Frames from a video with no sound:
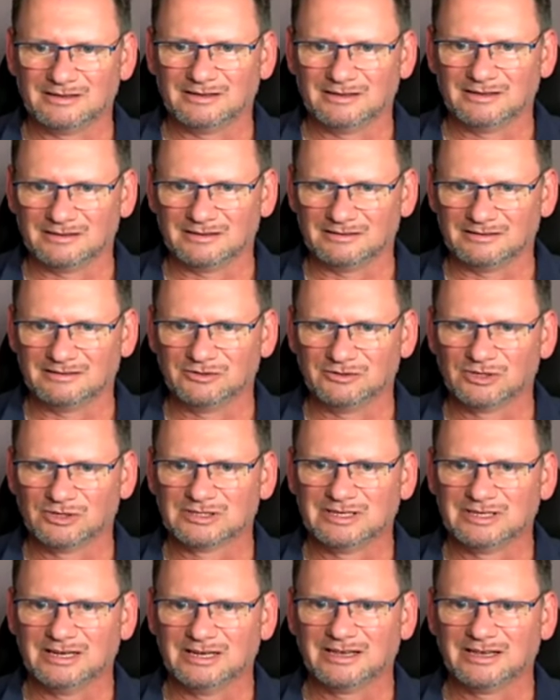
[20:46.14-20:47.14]
you're
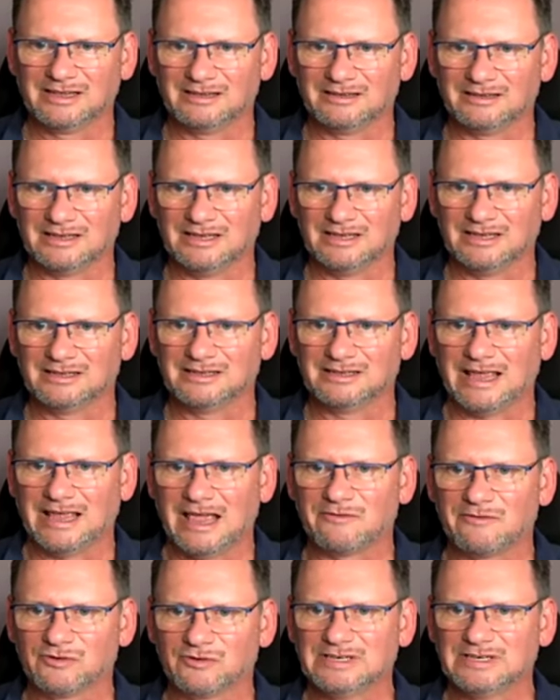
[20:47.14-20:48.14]
dealing in an
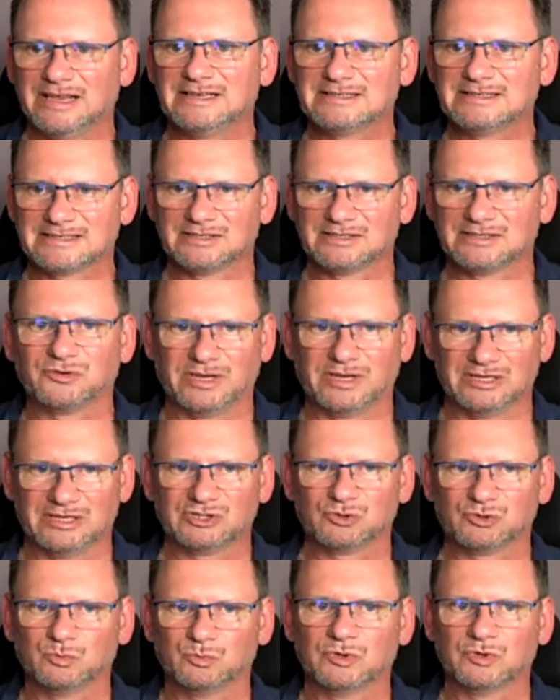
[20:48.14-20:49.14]
everyday
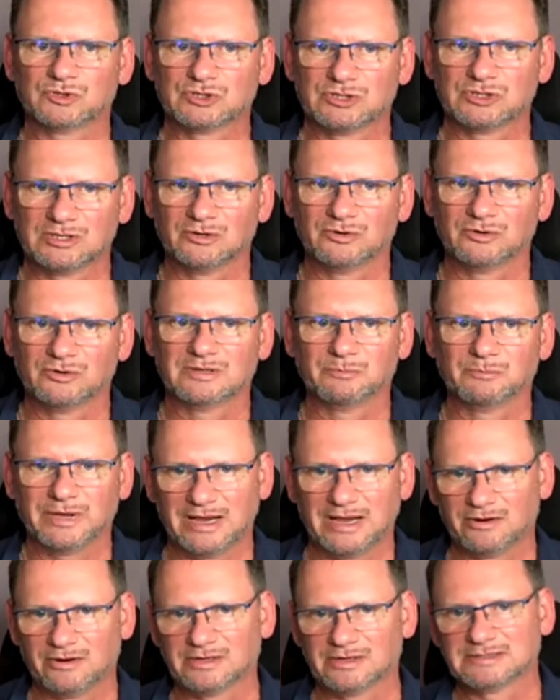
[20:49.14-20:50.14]
situation with children,
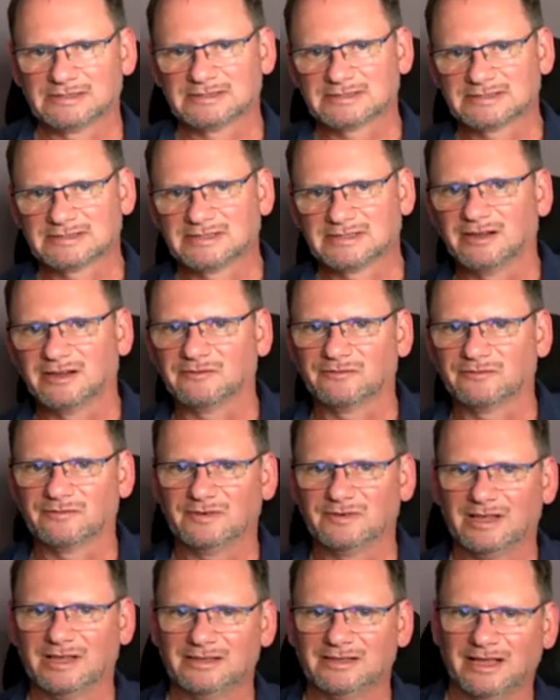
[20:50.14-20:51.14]
parents, stuff,
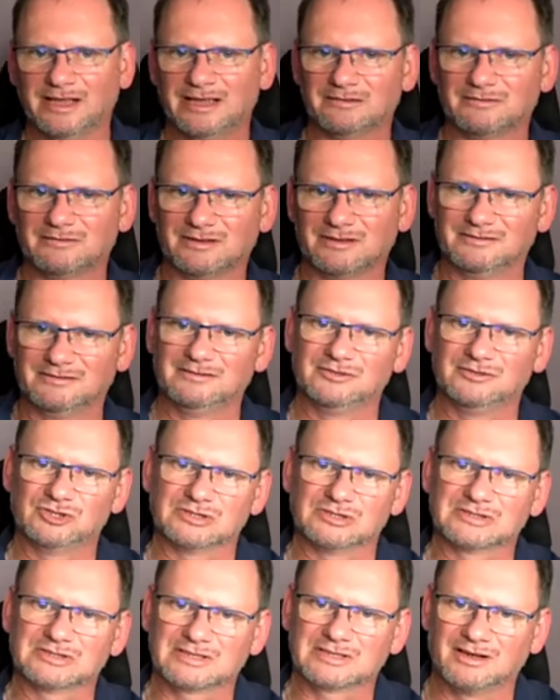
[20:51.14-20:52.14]
and I
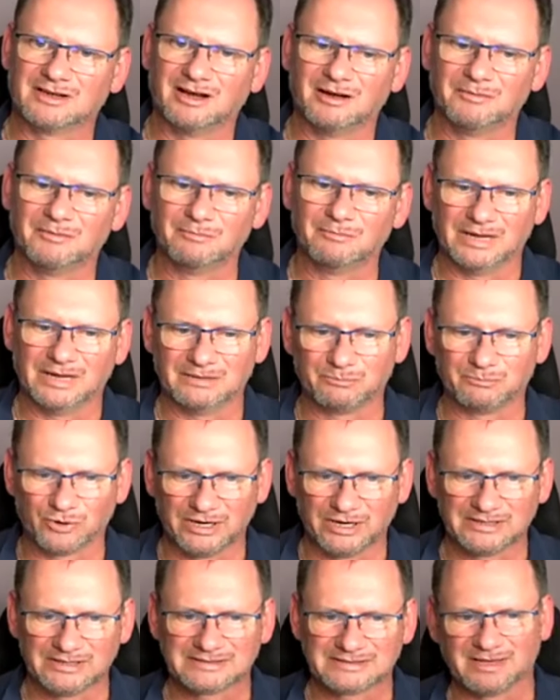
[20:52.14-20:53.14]
just come and
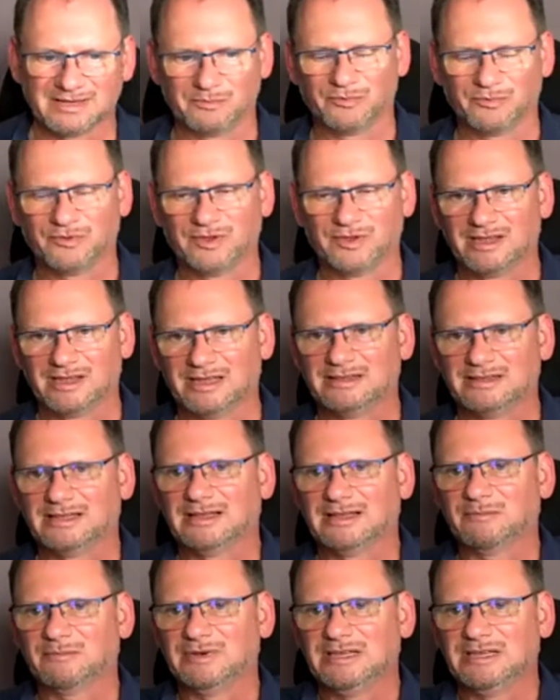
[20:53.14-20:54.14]
bring something and then
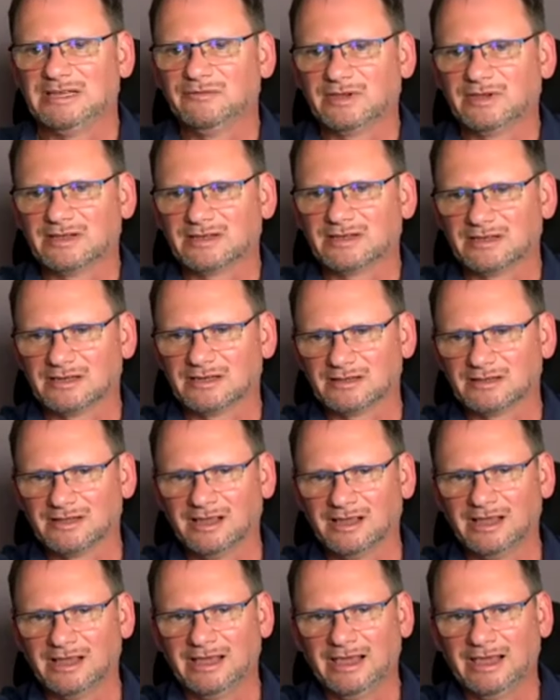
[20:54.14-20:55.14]
I'm leaving again.
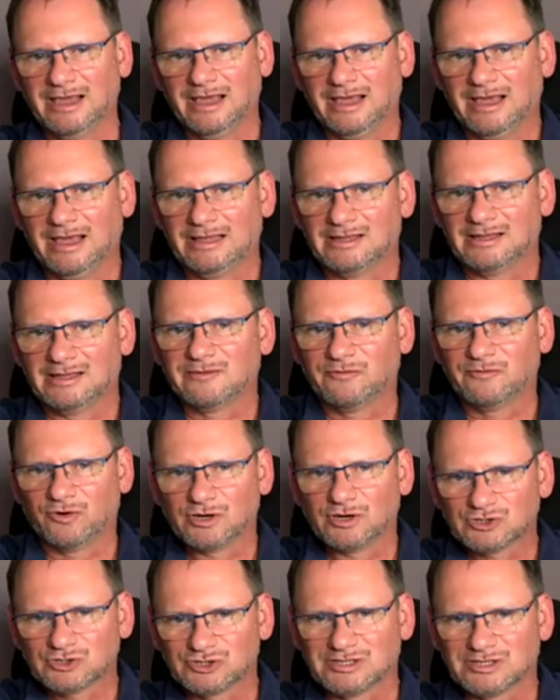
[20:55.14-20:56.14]
And
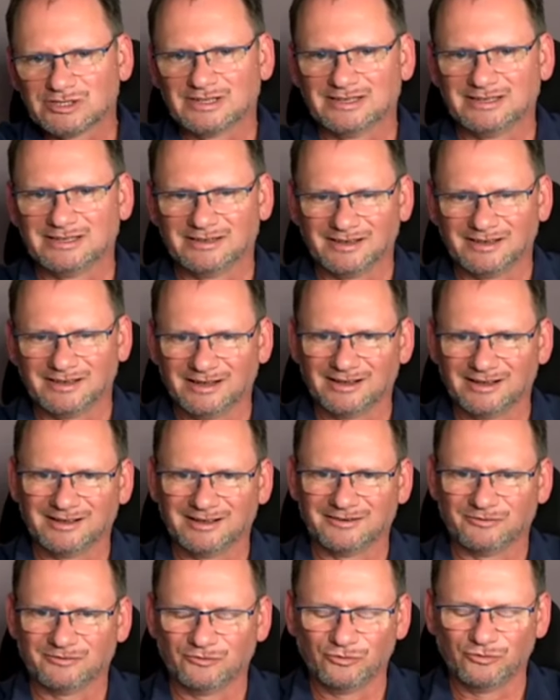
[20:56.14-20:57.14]
unfortunately,
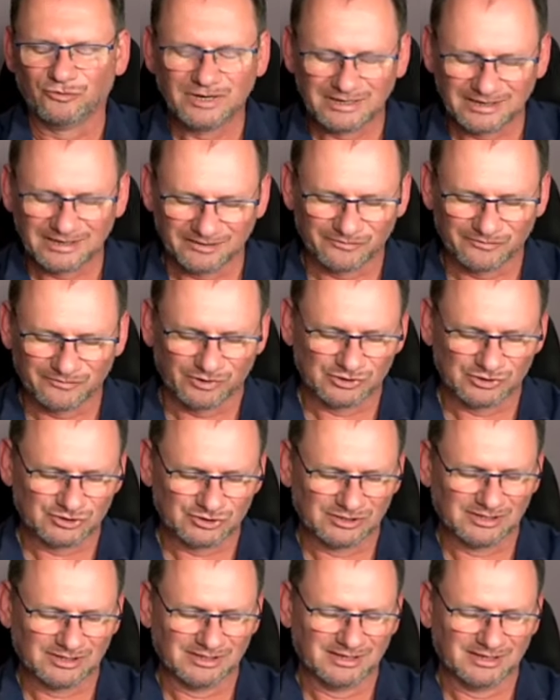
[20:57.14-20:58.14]
really
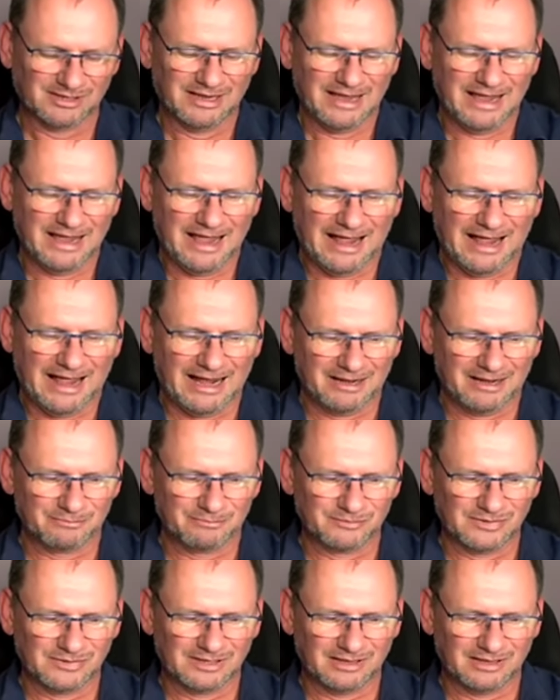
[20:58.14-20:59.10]
unfortunately, I'm